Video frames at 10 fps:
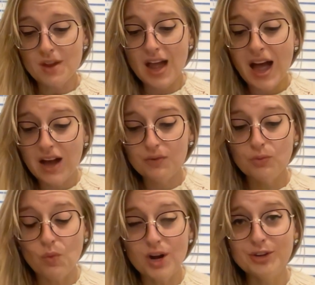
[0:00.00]
have
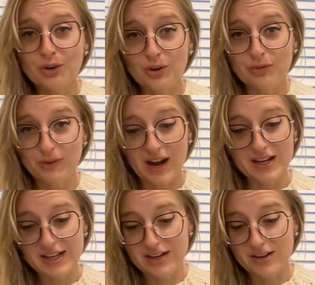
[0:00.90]
one
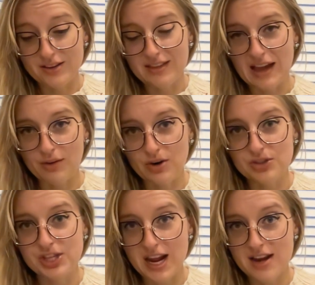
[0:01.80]
girlfriend here that
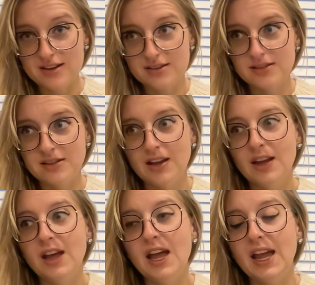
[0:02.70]
crochets,
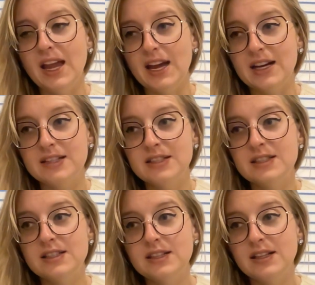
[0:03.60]

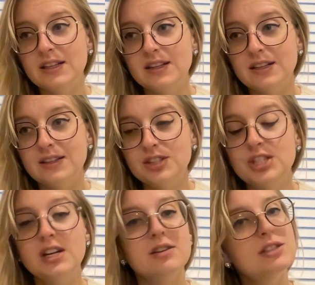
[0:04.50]
and
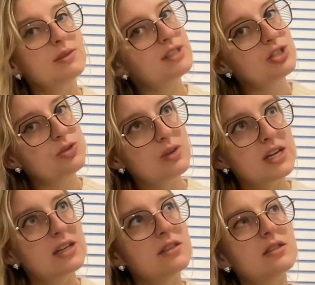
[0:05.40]
she also has 2
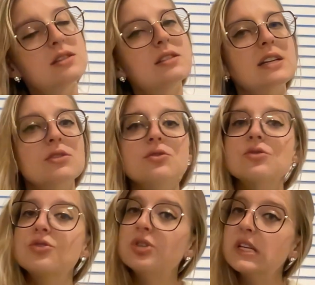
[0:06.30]
kids. The schedules
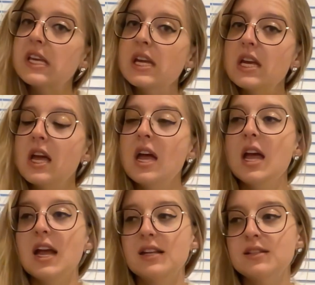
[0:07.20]
are tricky,
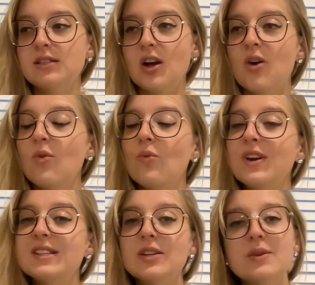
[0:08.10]
and so
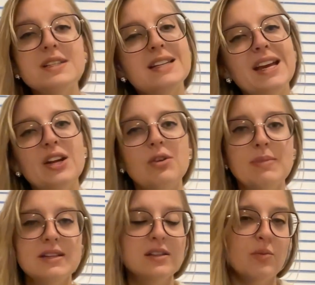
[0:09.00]
it's always a hit or
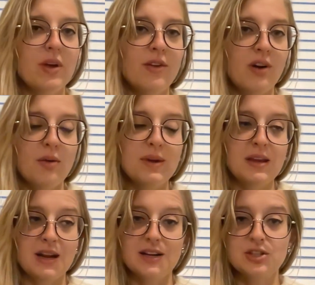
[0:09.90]
miss on whether or not we
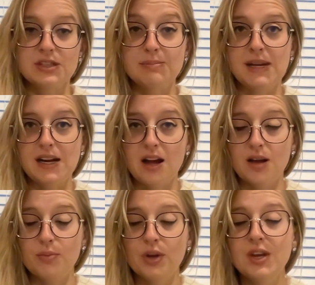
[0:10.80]
can actually meet up.